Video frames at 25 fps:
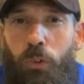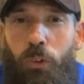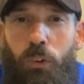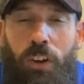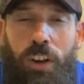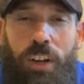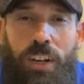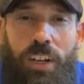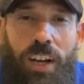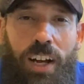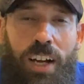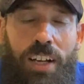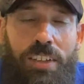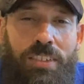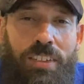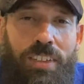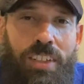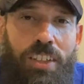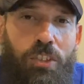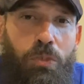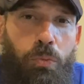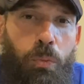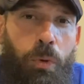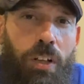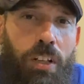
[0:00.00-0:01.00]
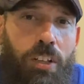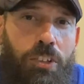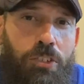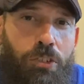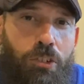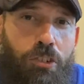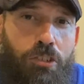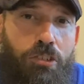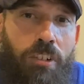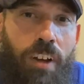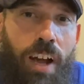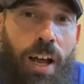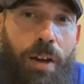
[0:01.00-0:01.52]
organizing, as well as
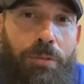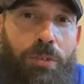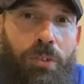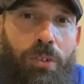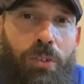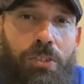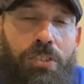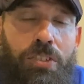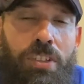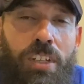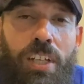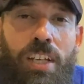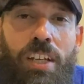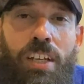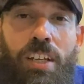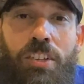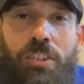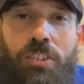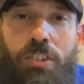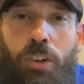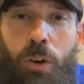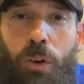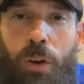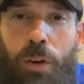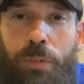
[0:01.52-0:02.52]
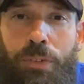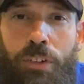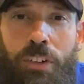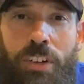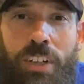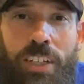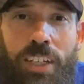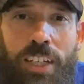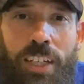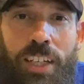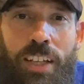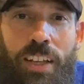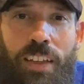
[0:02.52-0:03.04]
our travels. So if you're
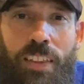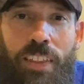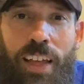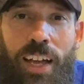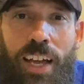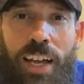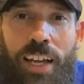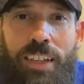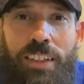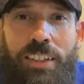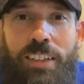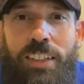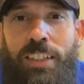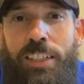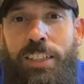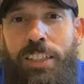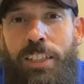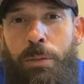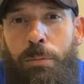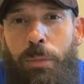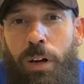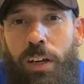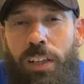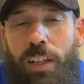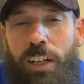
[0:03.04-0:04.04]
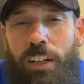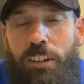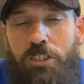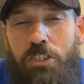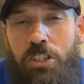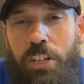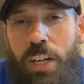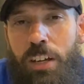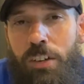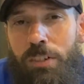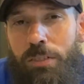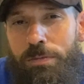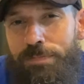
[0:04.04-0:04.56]
into any of that, you might like our
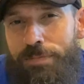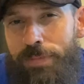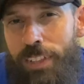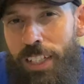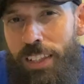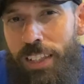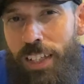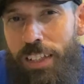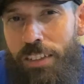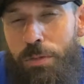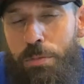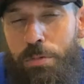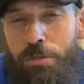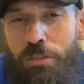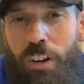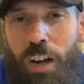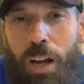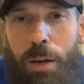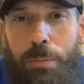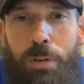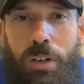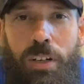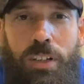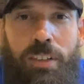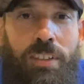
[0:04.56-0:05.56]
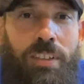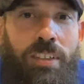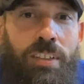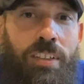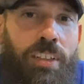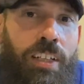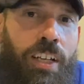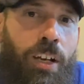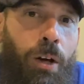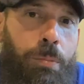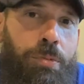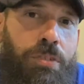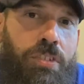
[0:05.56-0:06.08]
channel. Hit that subscribe button,
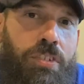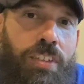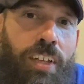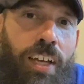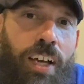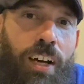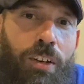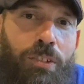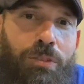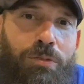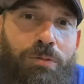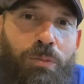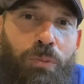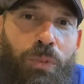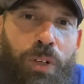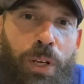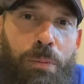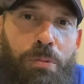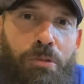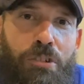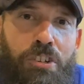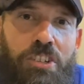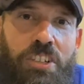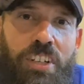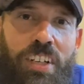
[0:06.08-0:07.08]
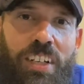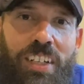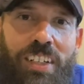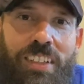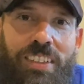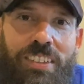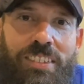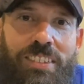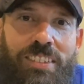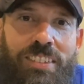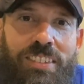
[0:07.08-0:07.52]
helps us out. We appreciate it.